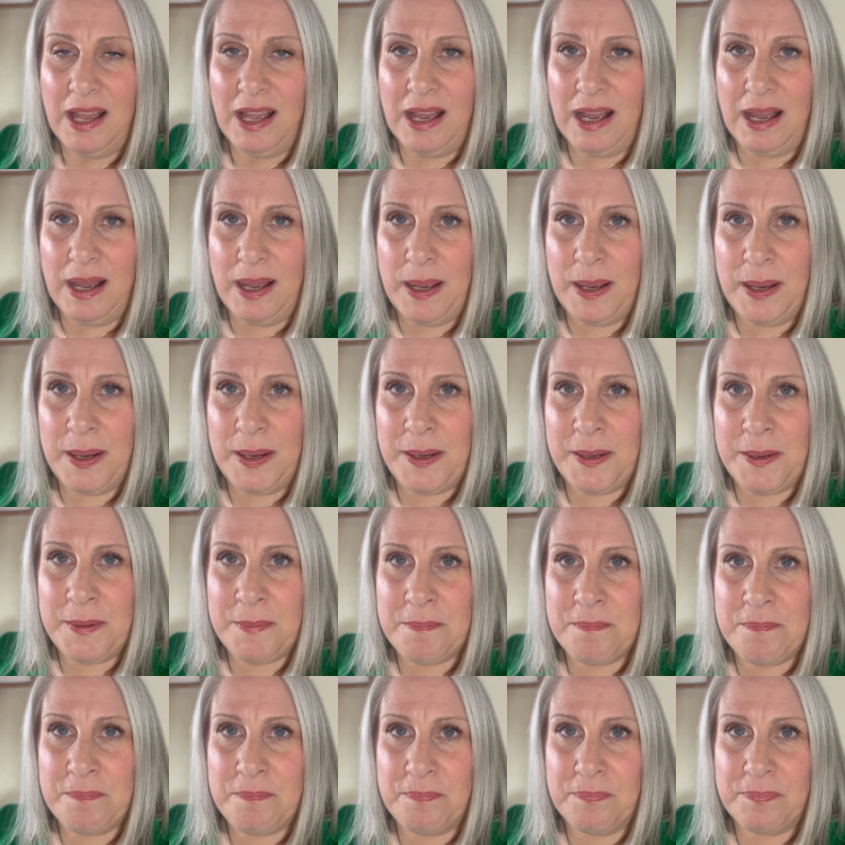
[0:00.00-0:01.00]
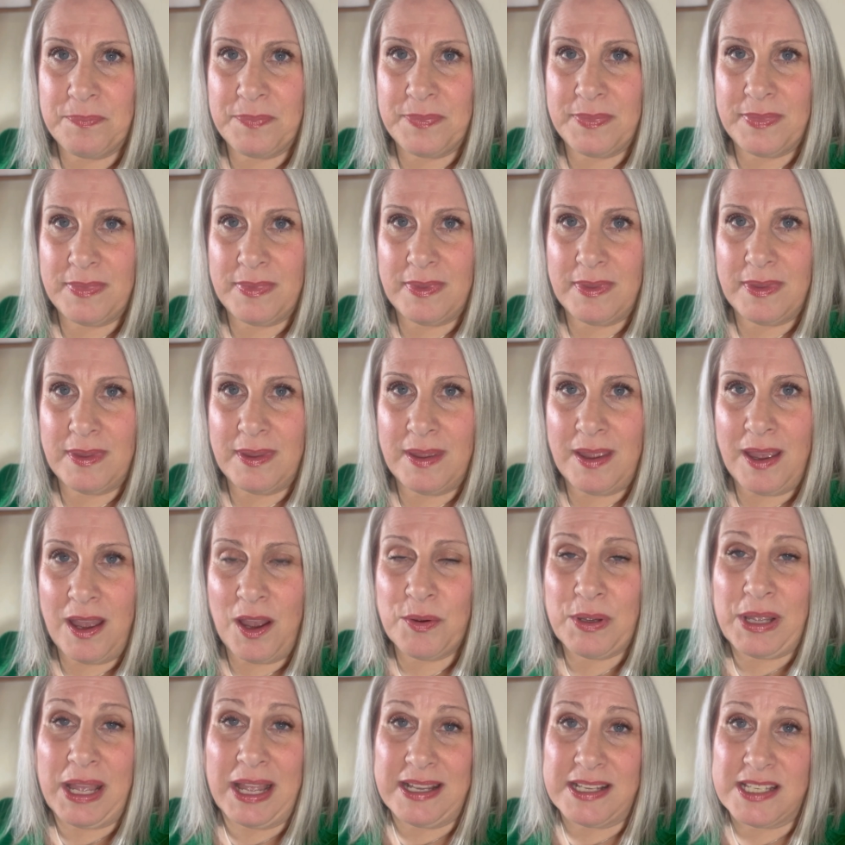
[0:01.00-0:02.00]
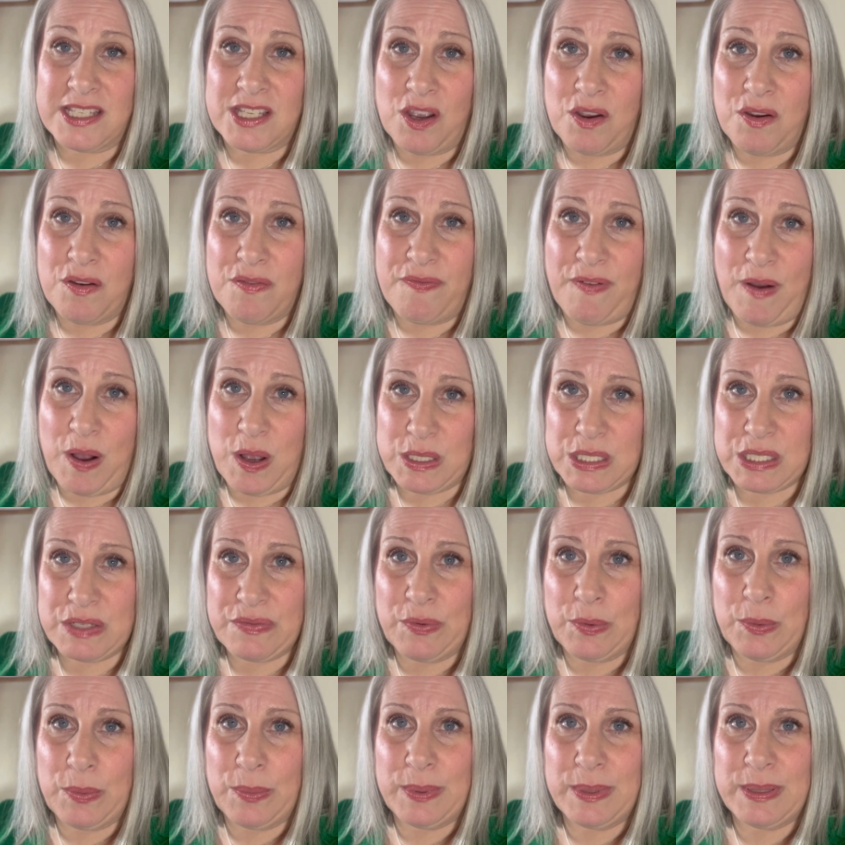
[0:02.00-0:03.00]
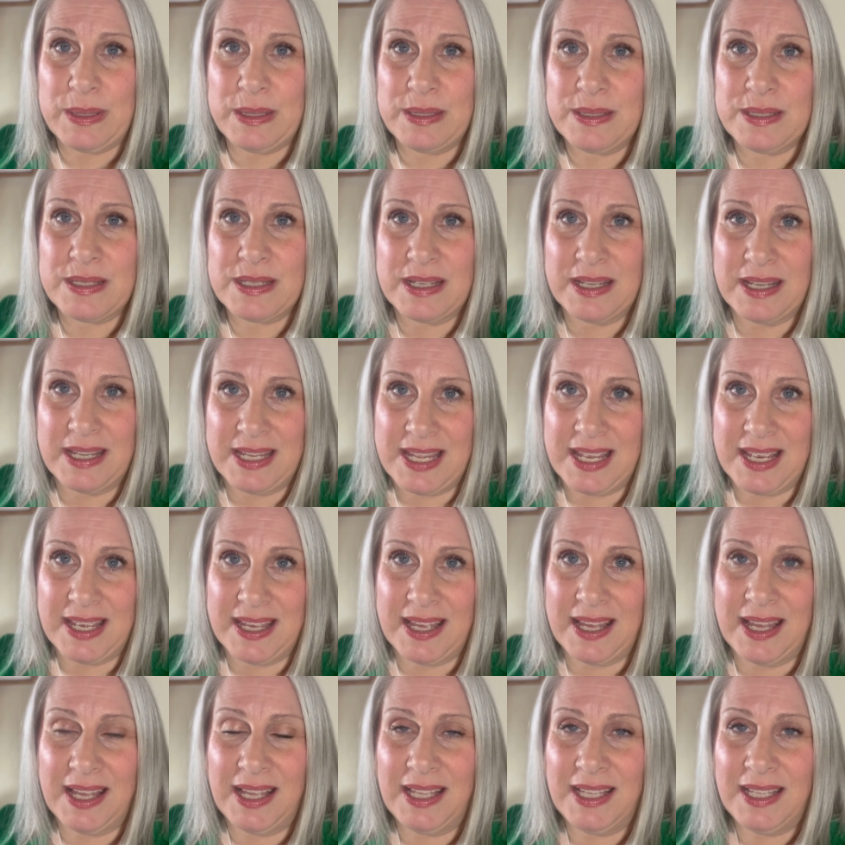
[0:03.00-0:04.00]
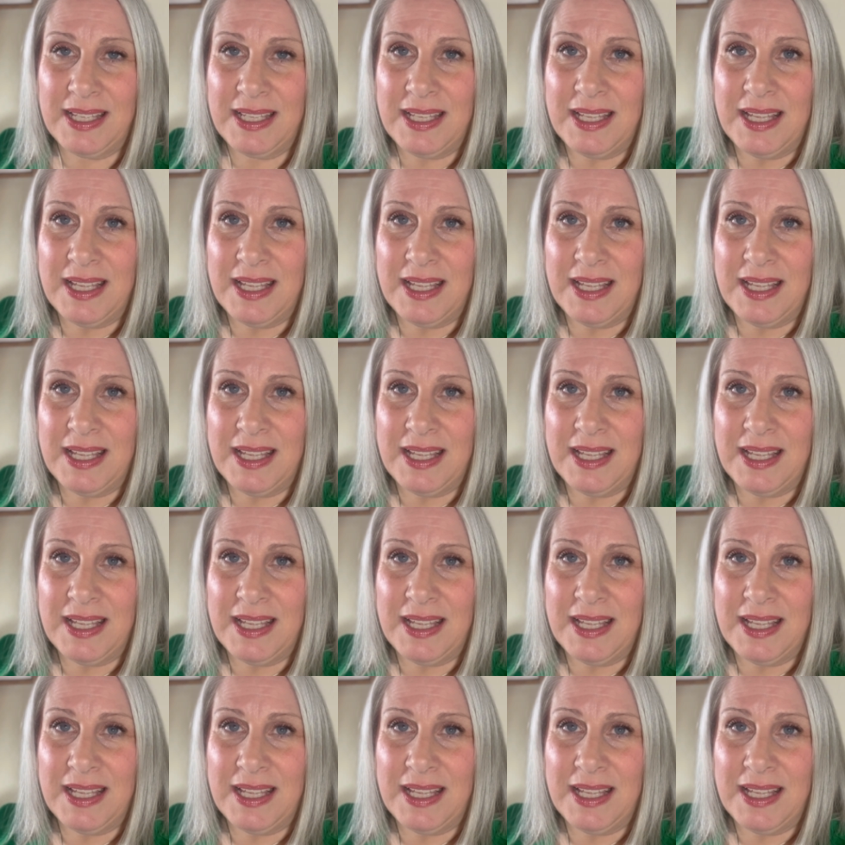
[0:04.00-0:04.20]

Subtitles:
Okay, so fast forward a year.